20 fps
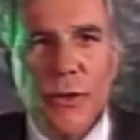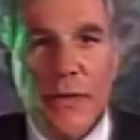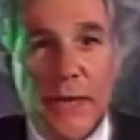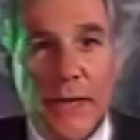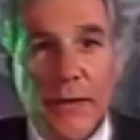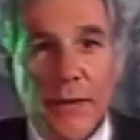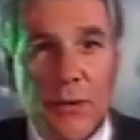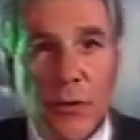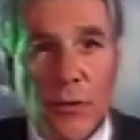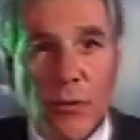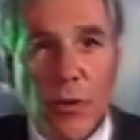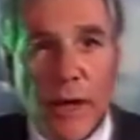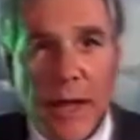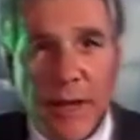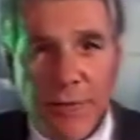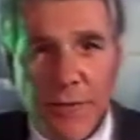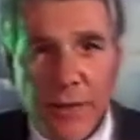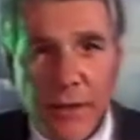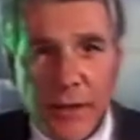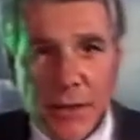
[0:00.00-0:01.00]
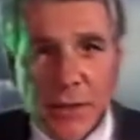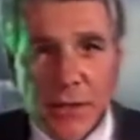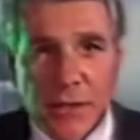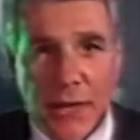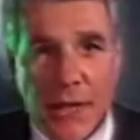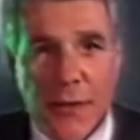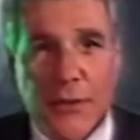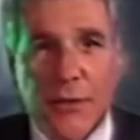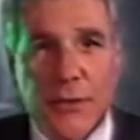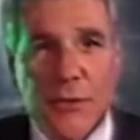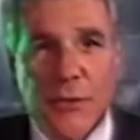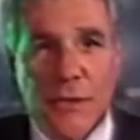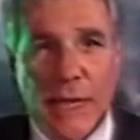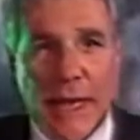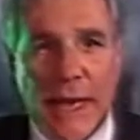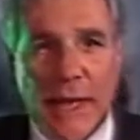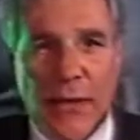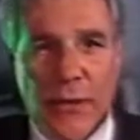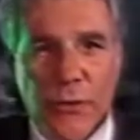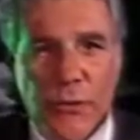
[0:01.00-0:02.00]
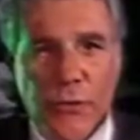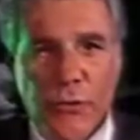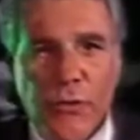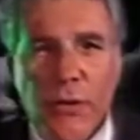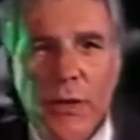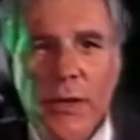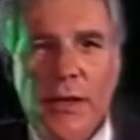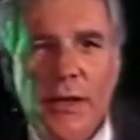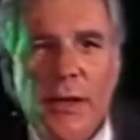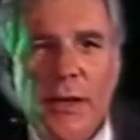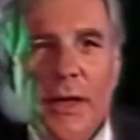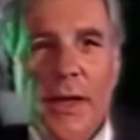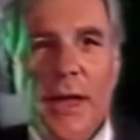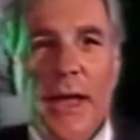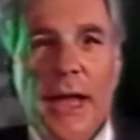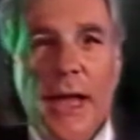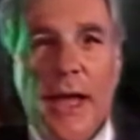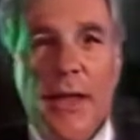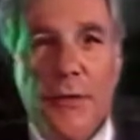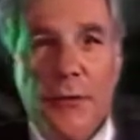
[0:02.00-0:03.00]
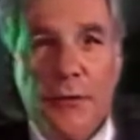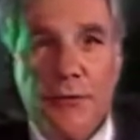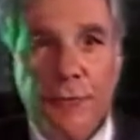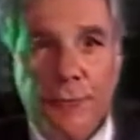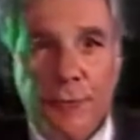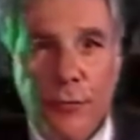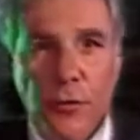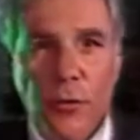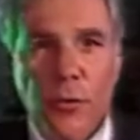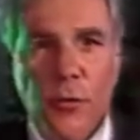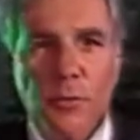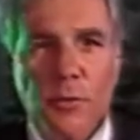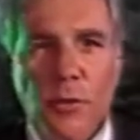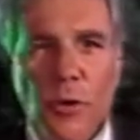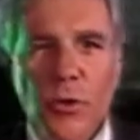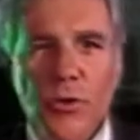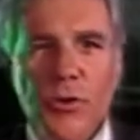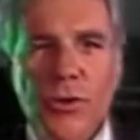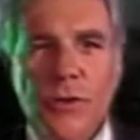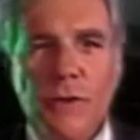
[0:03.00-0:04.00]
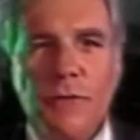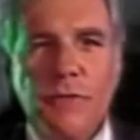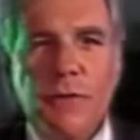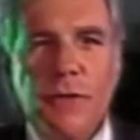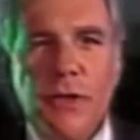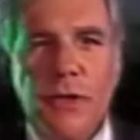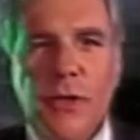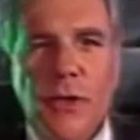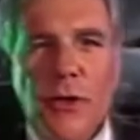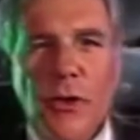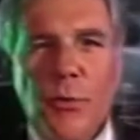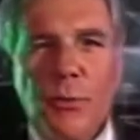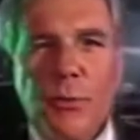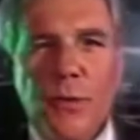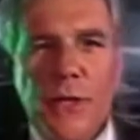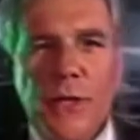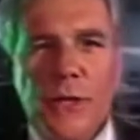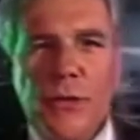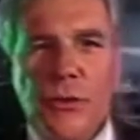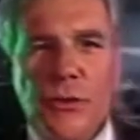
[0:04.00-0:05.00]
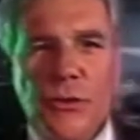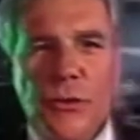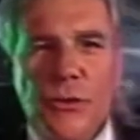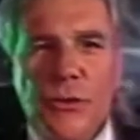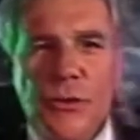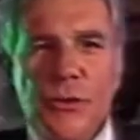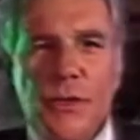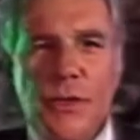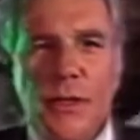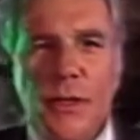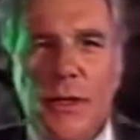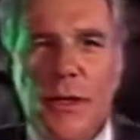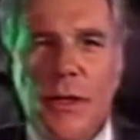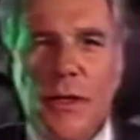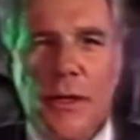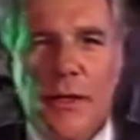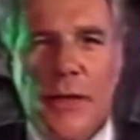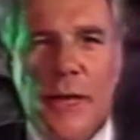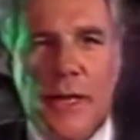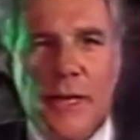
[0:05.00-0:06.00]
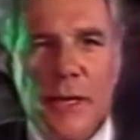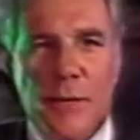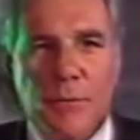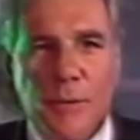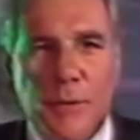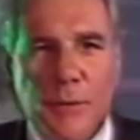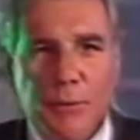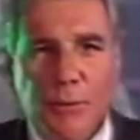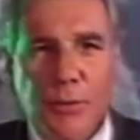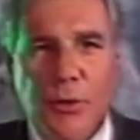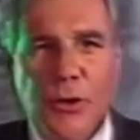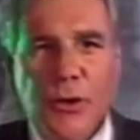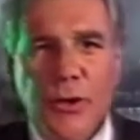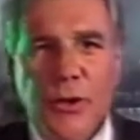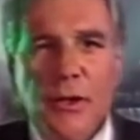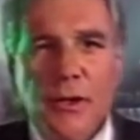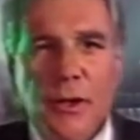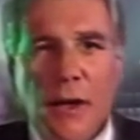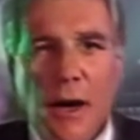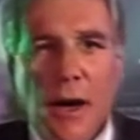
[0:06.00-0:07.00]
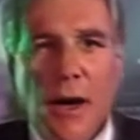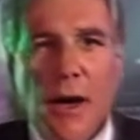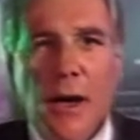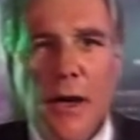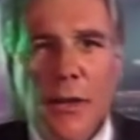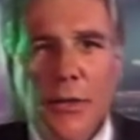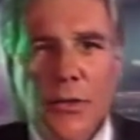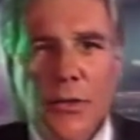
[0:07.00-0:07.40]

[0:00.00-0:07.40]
and the graphics and the sound and the full motion video pictures that can be put on